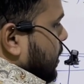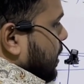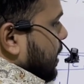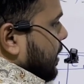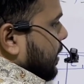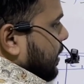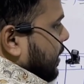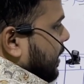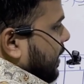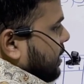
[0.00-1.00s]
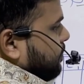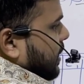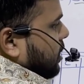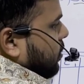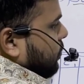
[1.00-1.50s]
Here,
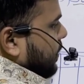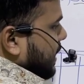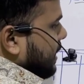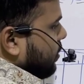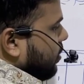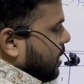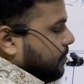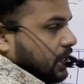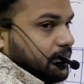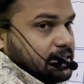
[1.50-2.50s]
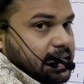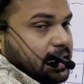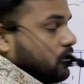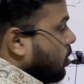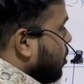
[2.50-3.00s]
irrespective of any column, it will
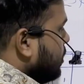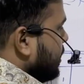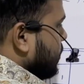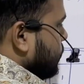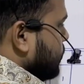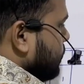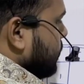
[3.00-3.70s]
select all the rows.